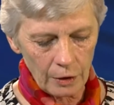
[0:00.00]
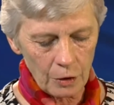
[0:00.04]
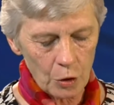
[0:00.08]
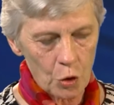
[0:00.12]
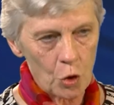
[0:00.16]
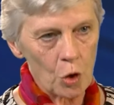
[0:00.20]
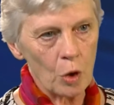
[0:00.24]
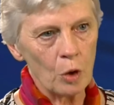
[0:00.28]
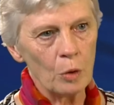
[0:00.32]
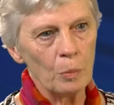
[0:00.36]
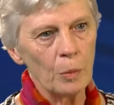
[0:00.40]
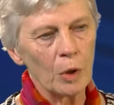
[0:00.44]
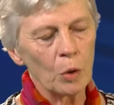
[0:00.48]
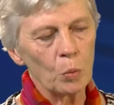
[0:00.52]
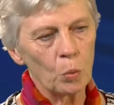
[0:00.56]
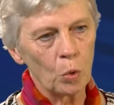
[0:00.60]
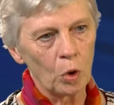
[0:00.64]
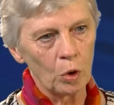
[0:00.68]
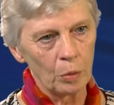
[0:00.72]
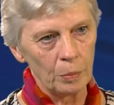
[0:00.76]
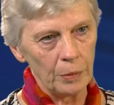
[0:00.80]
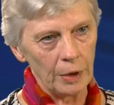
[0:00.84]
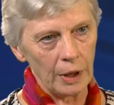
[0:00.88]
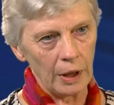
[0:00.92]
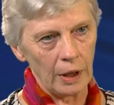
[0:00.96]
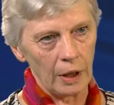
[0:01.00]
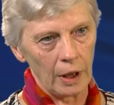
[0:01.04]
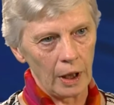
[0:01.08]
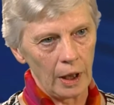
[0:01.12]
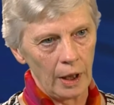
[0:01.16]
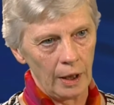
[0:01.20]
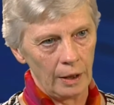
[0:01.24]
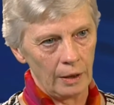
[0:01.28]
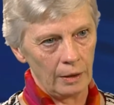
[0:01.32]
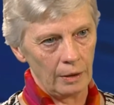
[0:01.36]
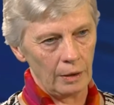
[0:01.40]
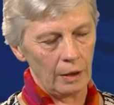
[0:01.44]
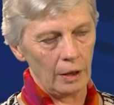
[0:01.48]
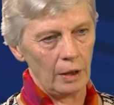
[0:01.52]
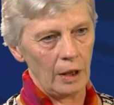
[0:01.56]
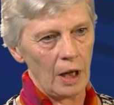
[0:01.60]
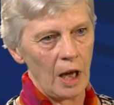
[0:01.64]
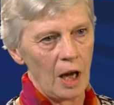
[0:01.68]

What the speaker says: German woman and